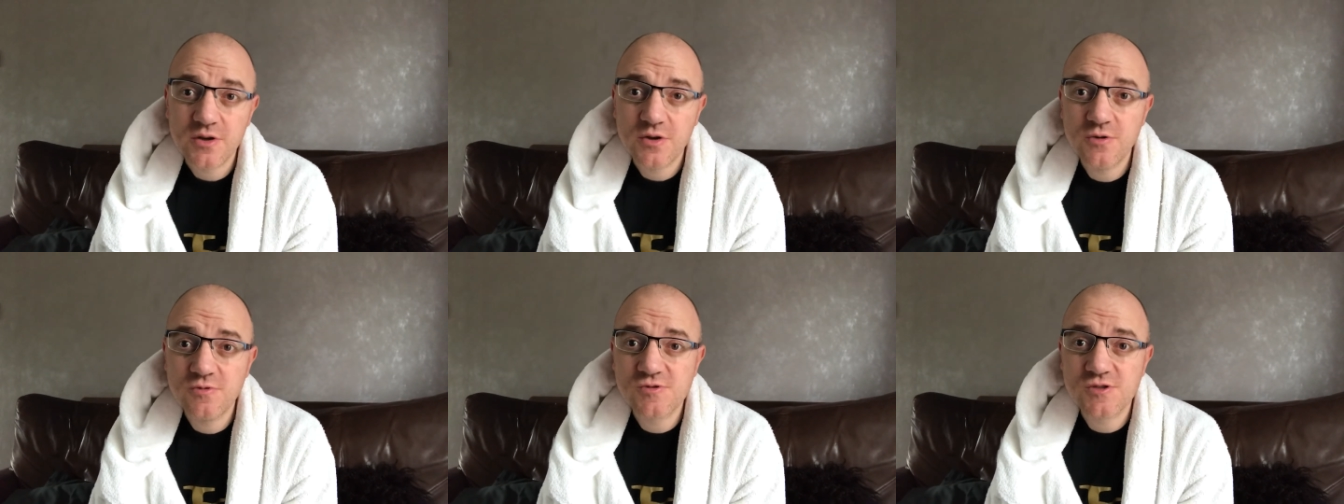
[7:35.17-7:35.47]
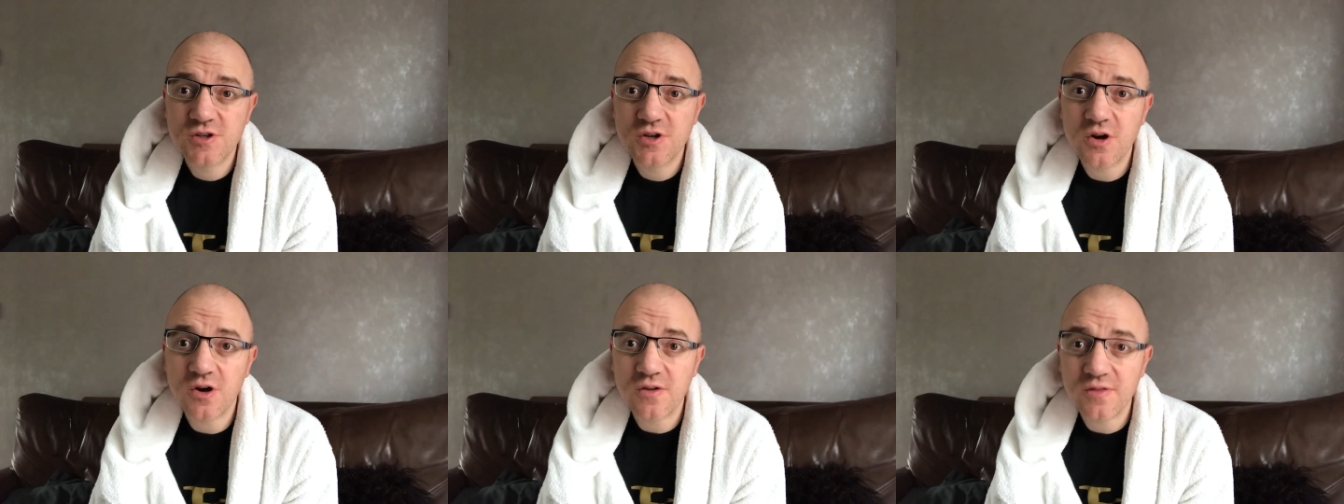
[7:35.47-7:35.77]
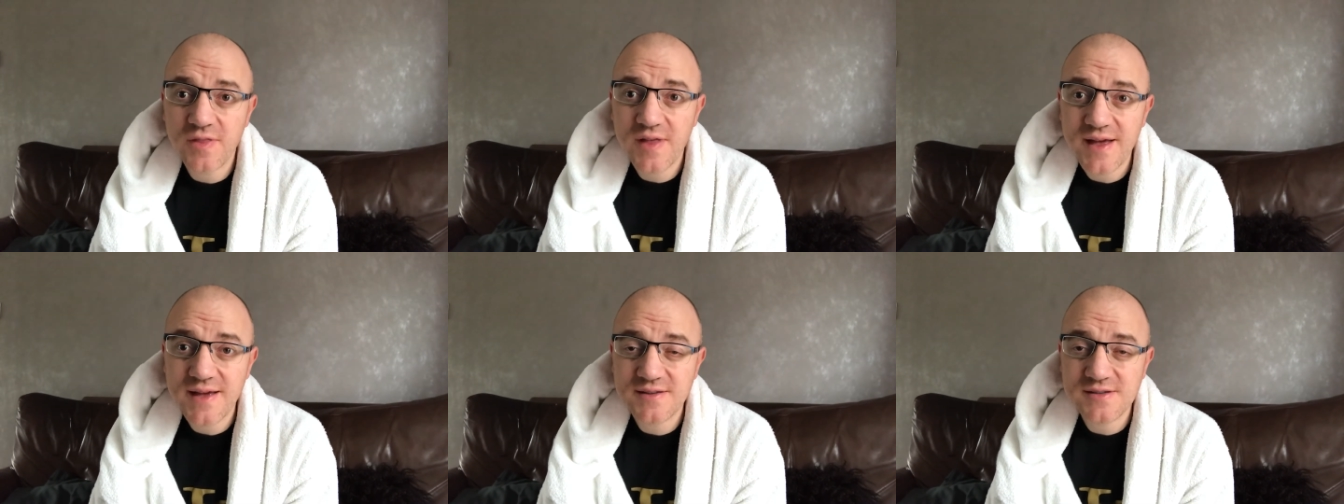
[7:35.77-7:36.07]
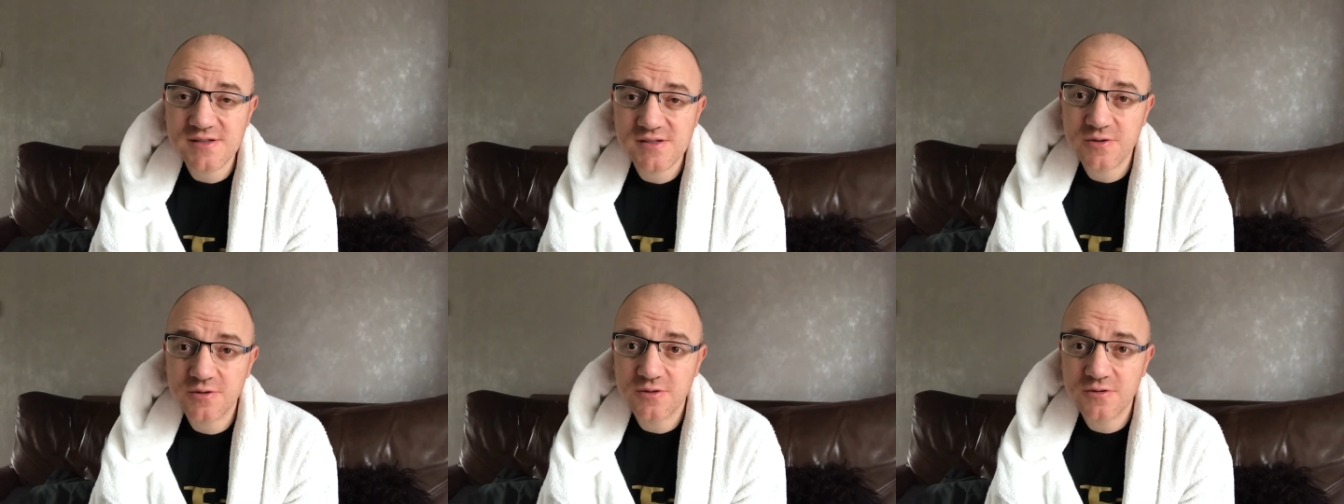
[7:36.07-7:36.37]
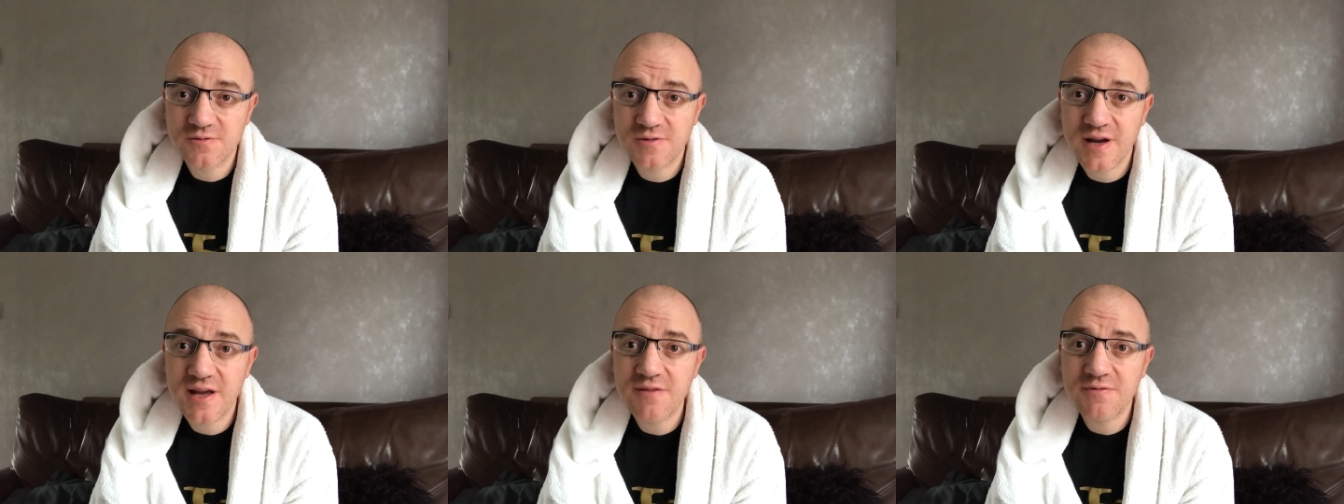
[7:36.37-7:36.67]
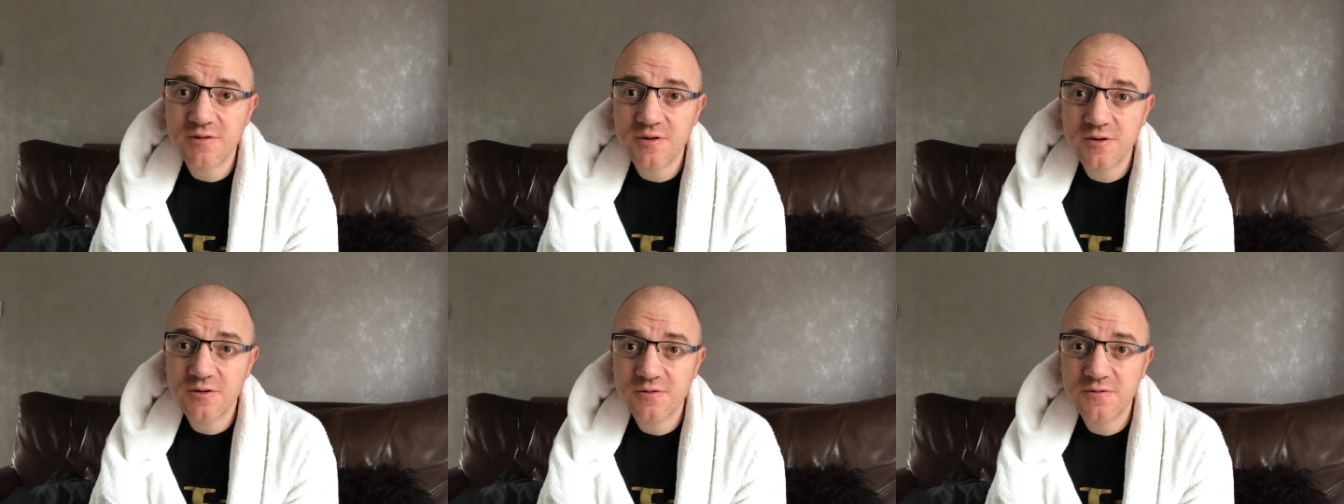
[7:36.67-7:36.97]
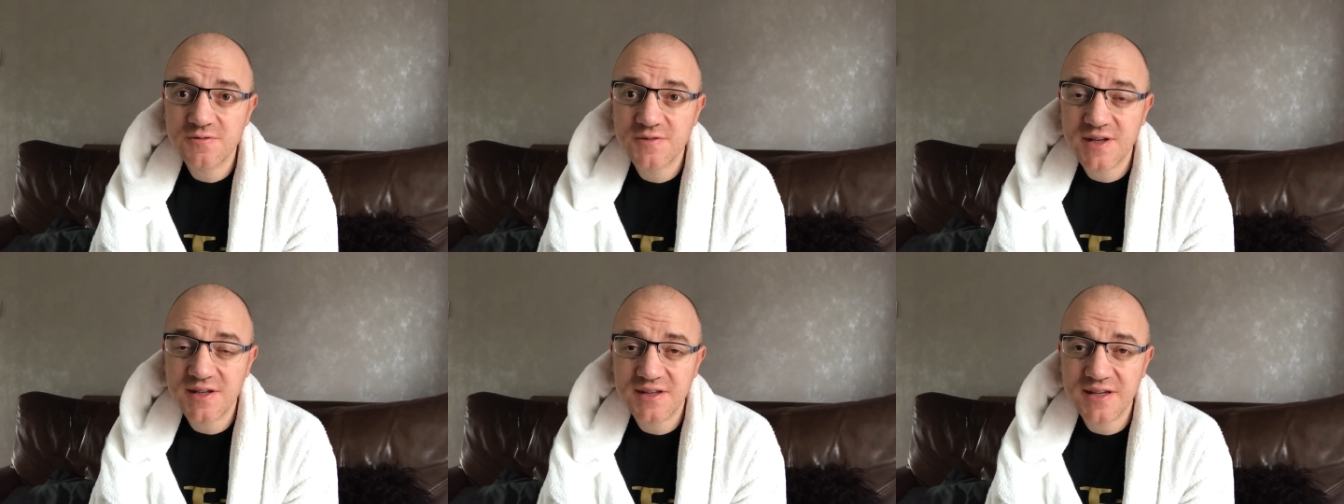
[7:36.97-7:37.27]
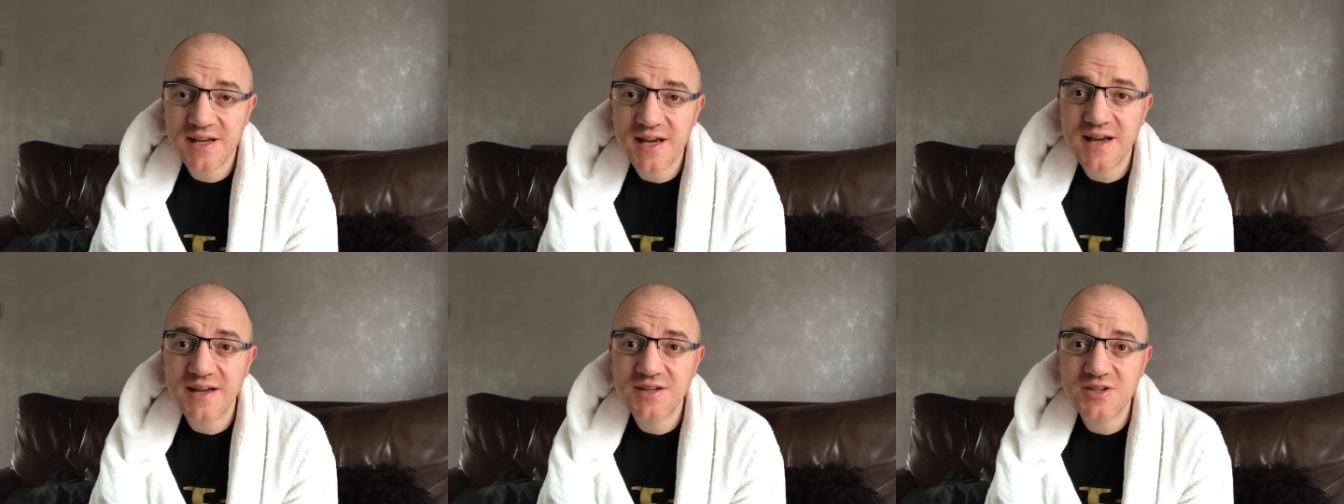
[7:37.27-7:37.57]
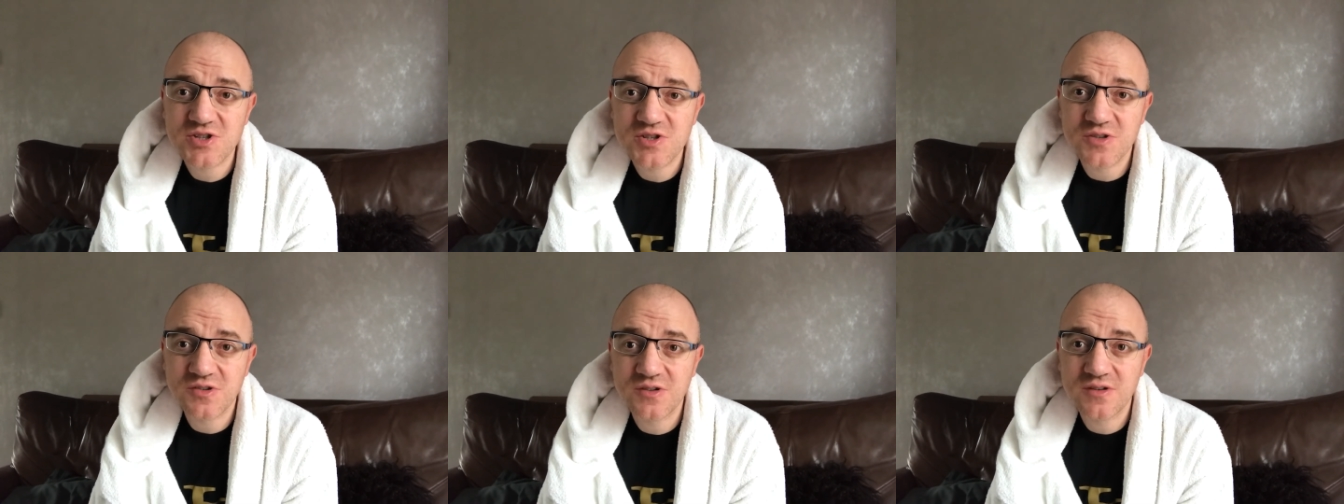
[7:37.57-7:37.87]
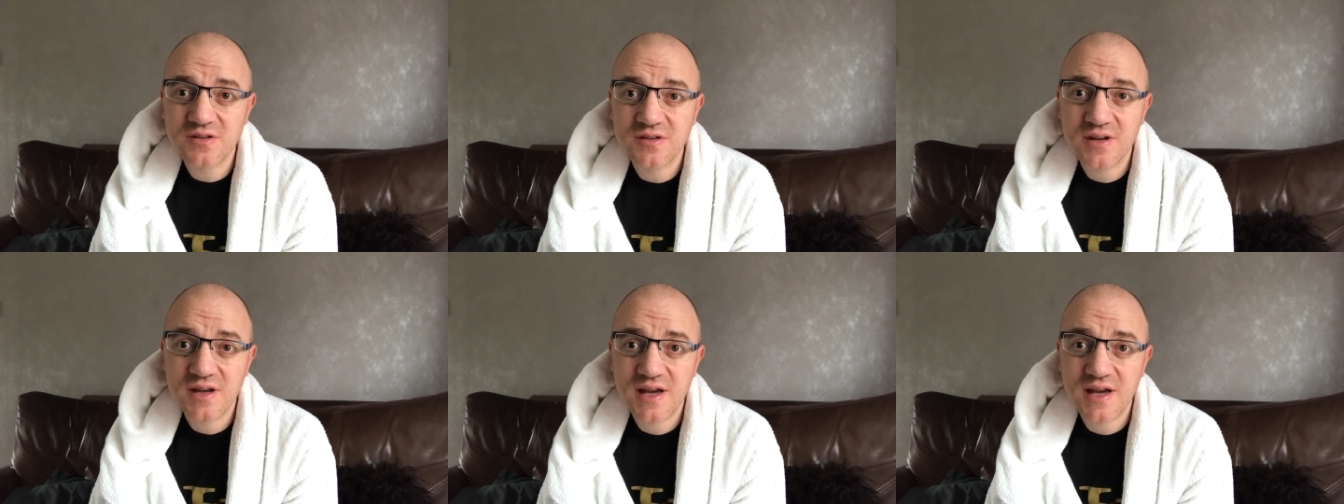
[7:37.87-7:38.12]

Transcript: who's got that sort of level of dedication